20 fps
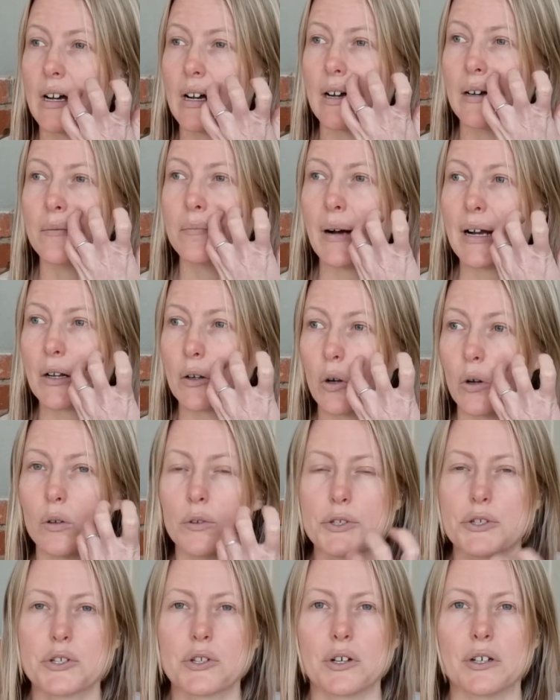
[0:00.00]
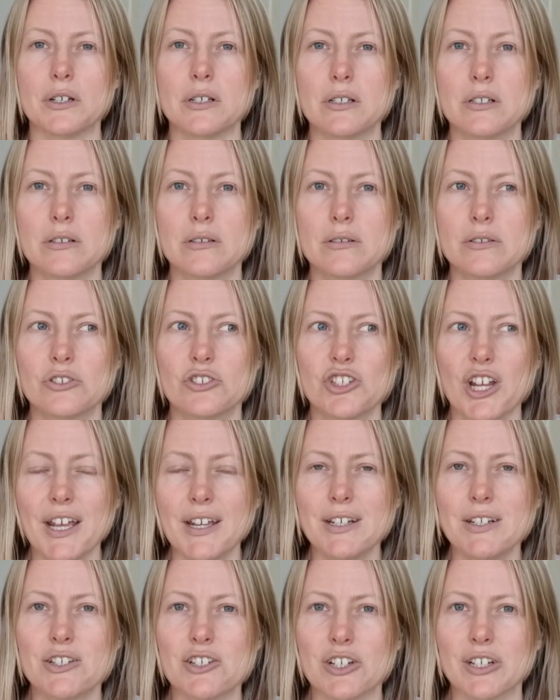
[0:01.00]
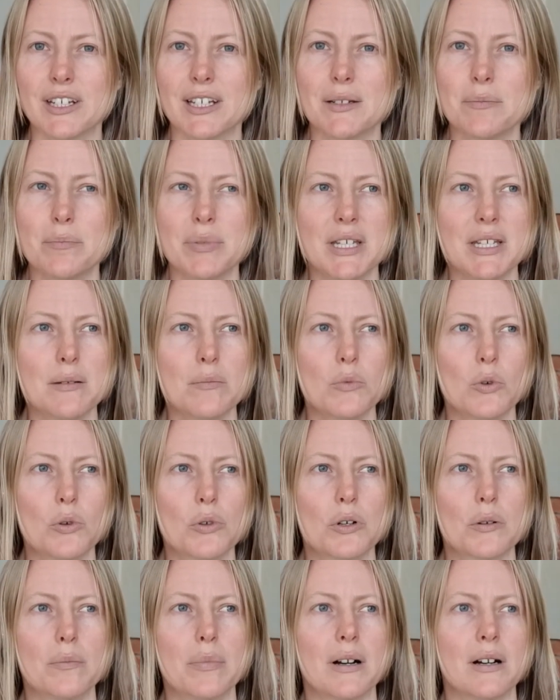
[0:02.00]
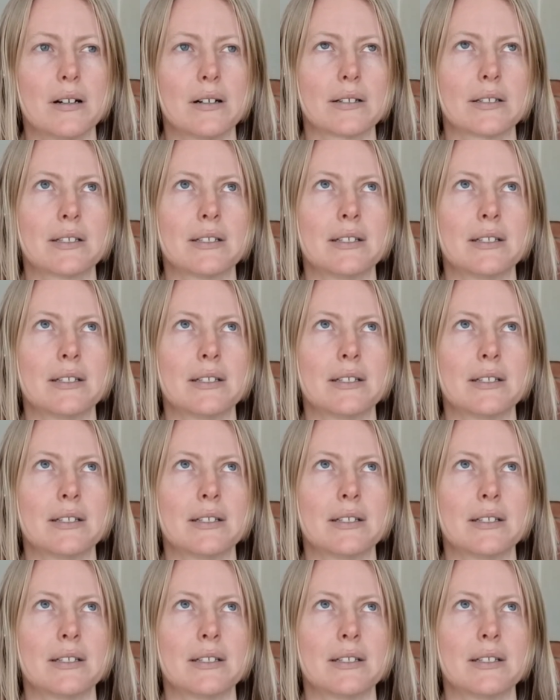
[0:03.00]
My goals started changing and being more about